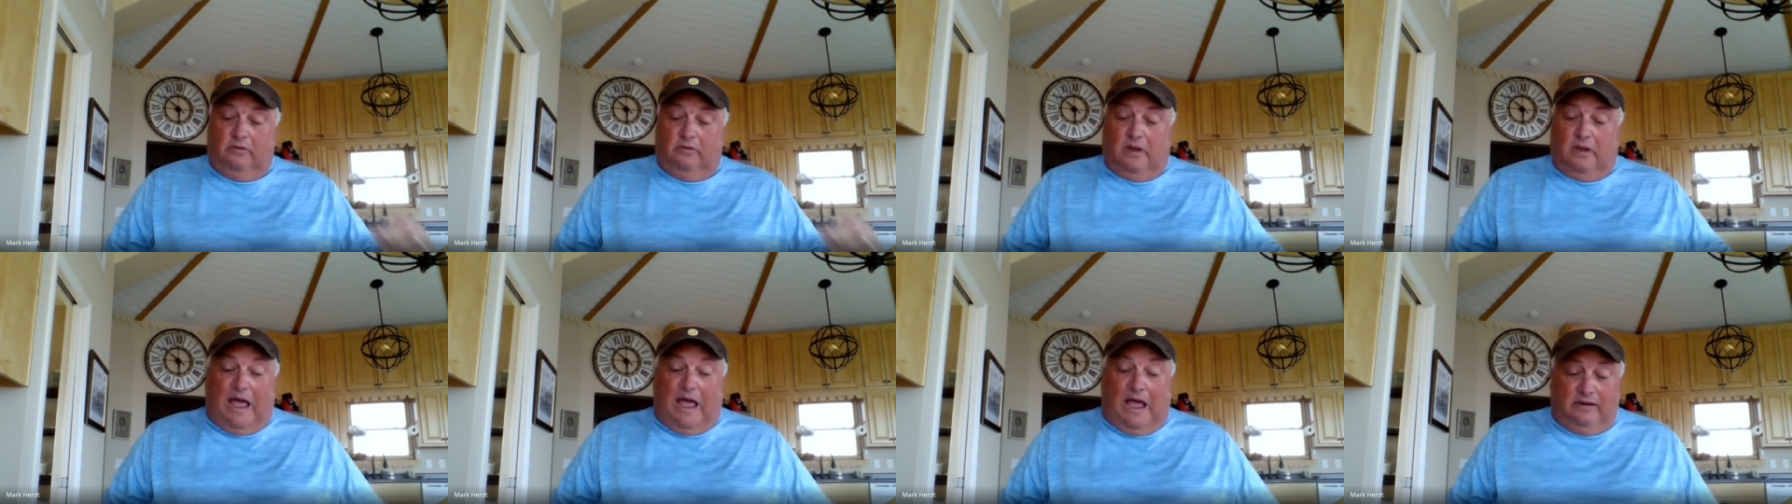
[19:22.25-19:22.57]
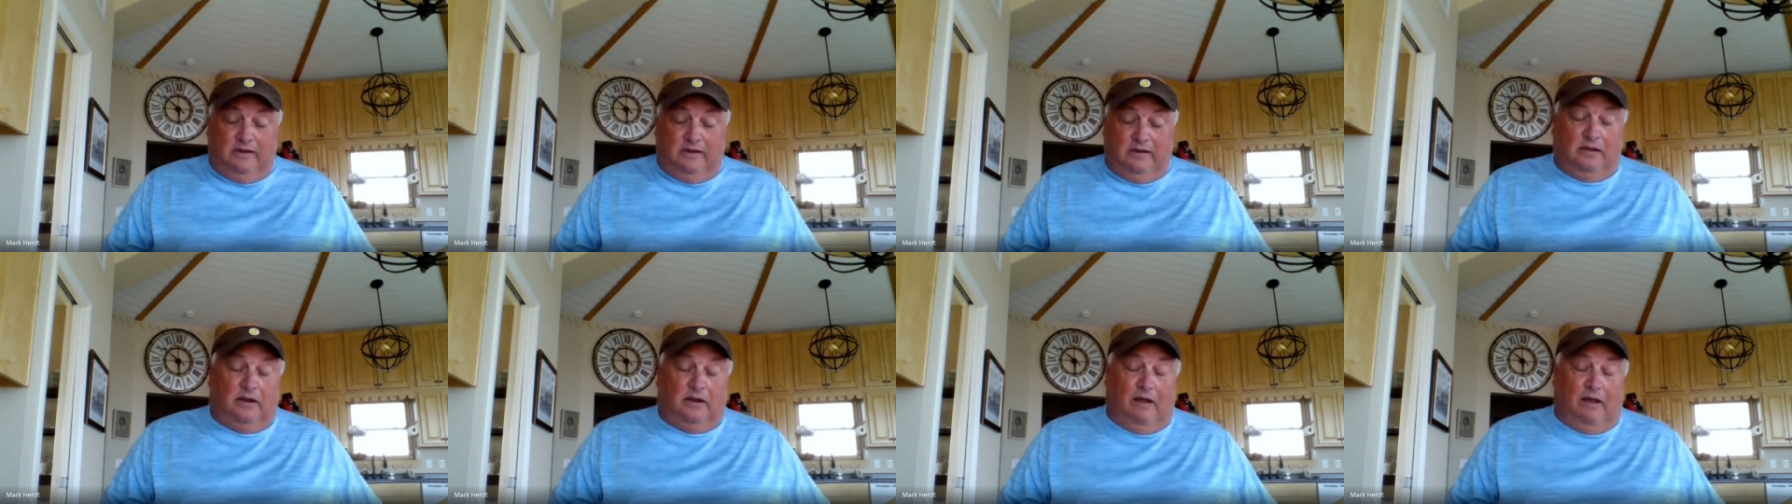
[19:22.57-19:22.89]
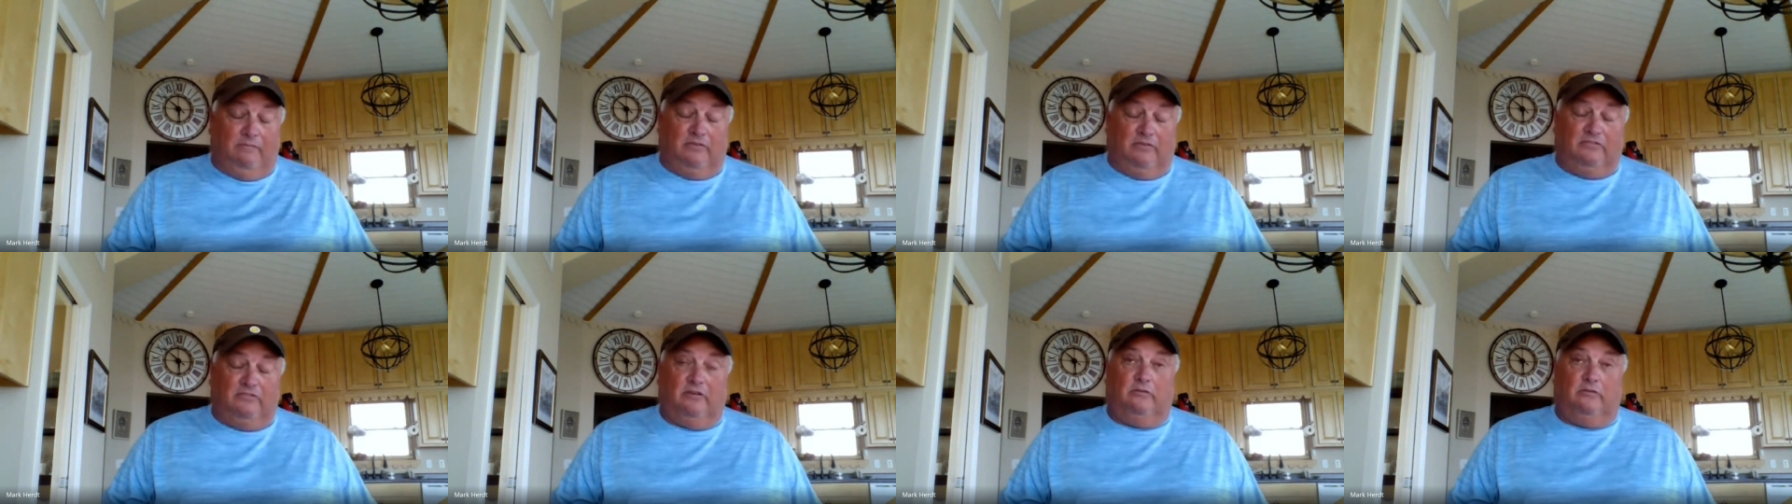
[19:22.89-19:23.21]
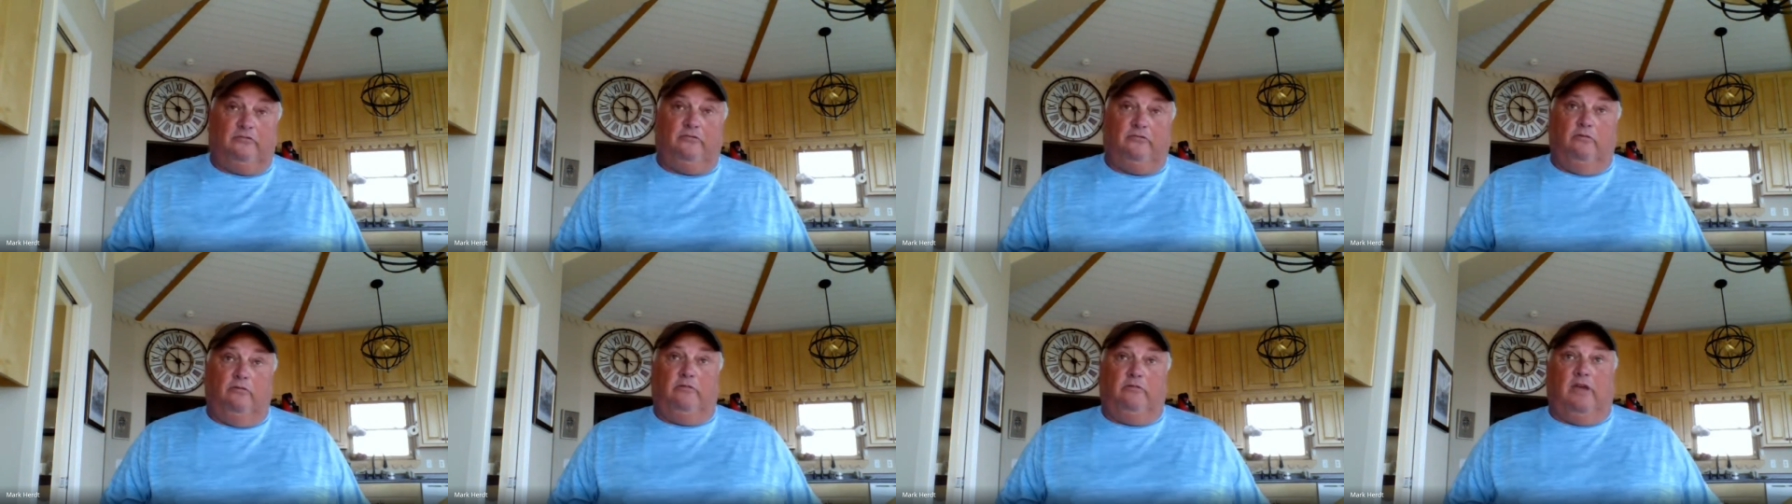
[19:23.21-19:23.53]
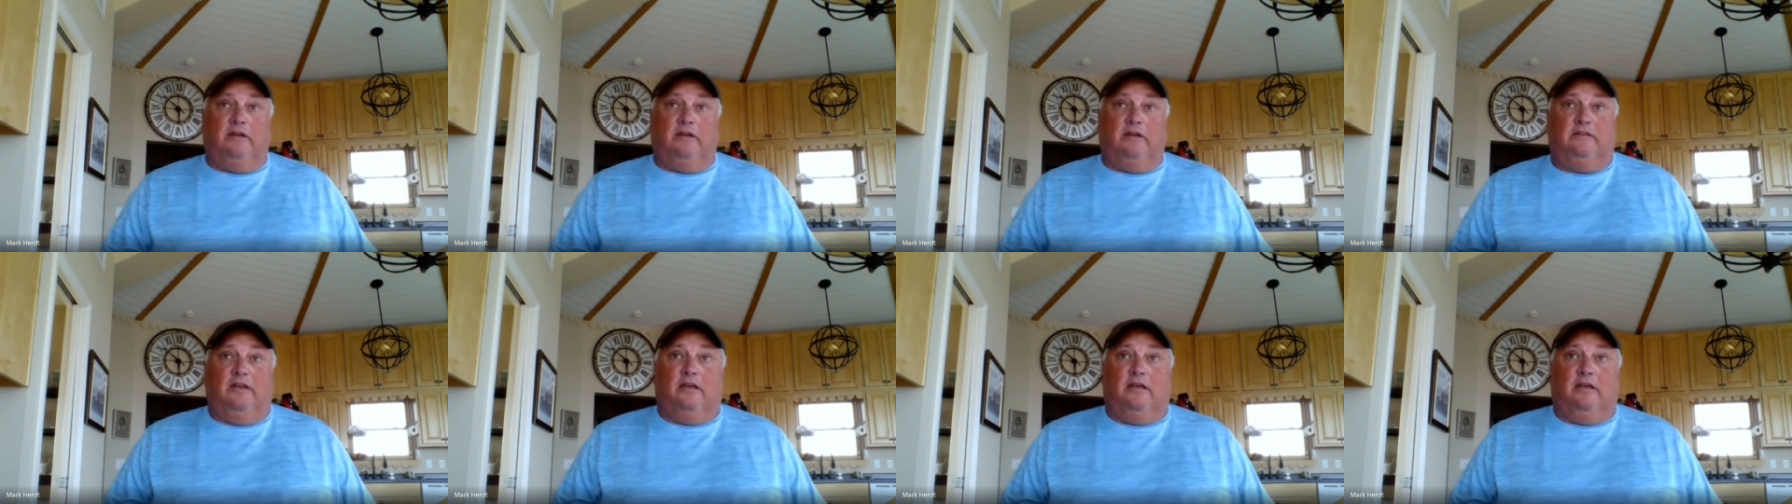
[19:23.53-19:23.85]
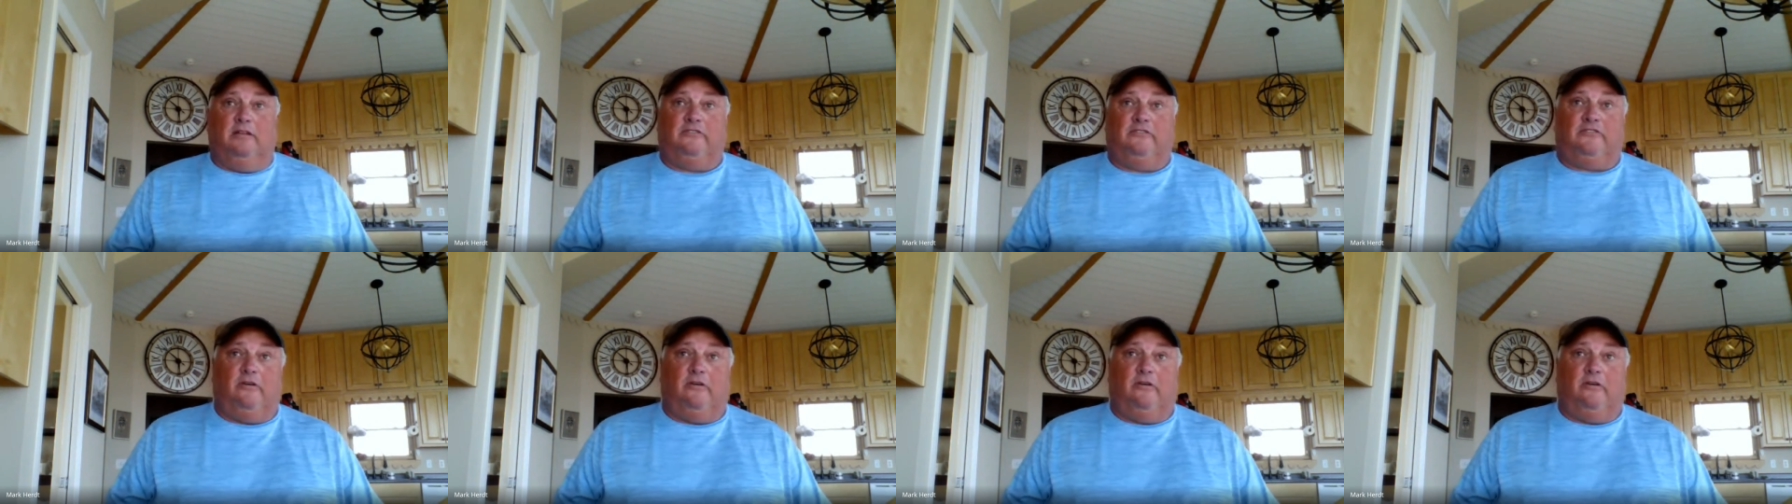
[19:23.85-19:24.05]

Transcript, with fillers: I did, every single tour they did.